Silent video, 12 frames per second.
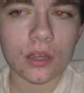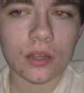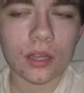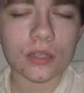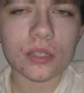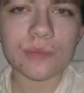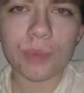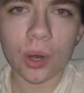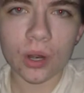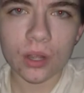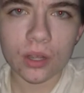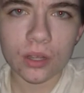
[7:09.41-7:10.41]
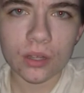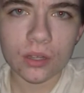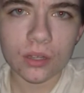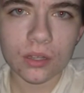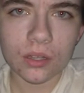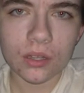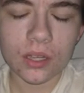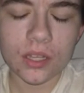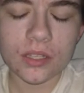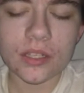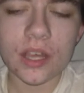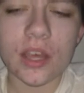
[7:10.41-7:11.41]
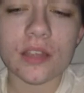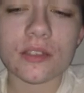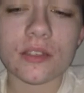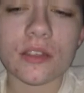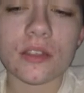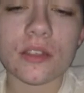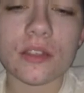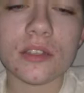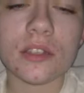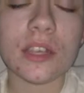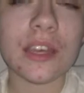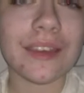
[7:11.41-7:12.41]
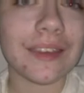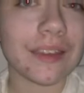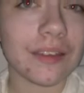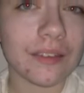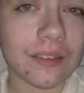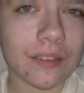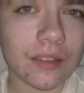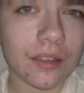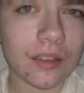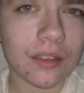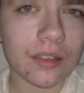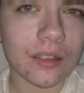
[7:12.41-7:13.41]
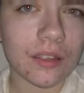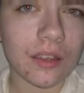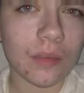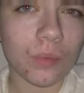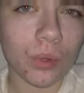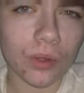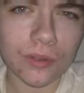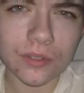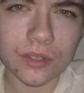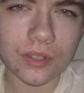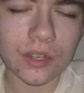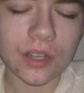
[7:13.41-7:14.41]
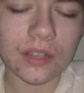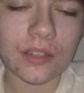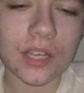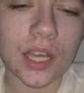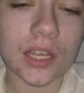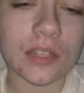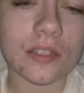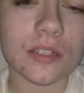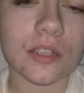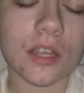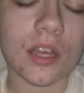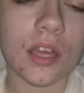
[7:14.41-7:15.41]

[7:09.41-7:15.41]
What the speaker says: that spark, it takes seeing it in person, it takes